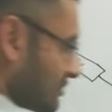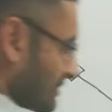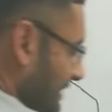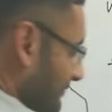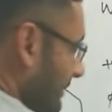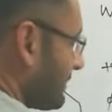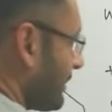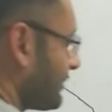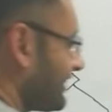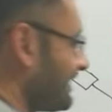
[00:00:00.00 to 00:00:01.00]
so that's why we
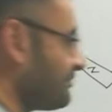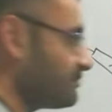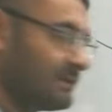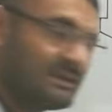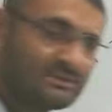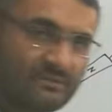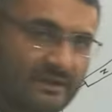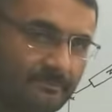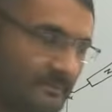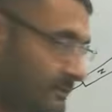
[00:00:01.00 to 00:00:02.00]
have written plus
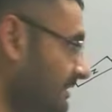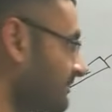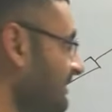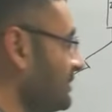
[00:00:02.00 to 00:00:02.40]
phi. Okay,